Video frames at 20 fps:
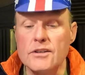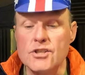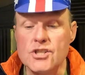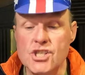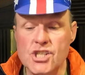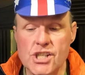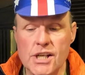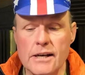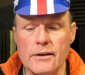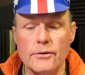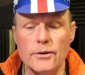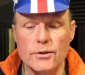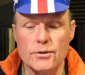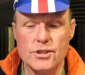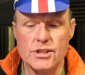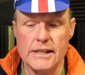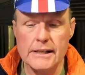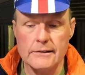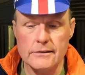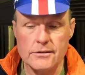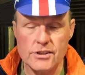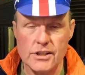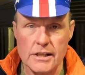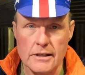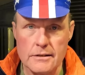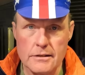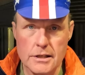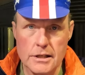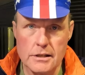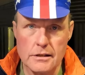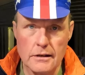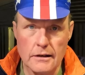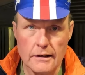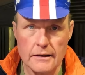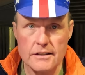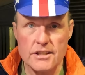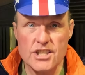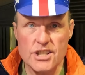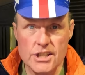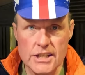0 Celsius
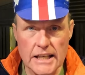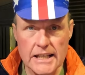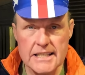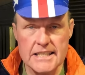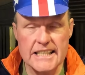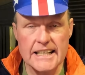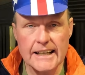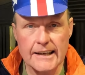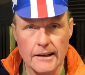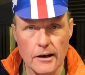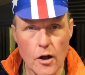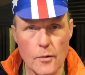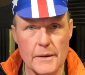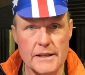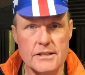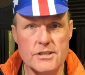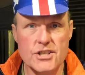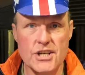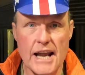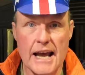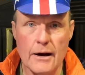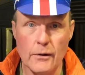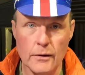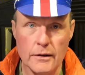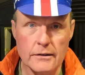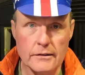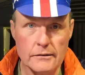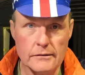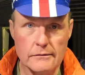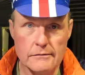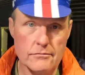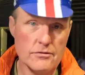at 60 kilometers an hour.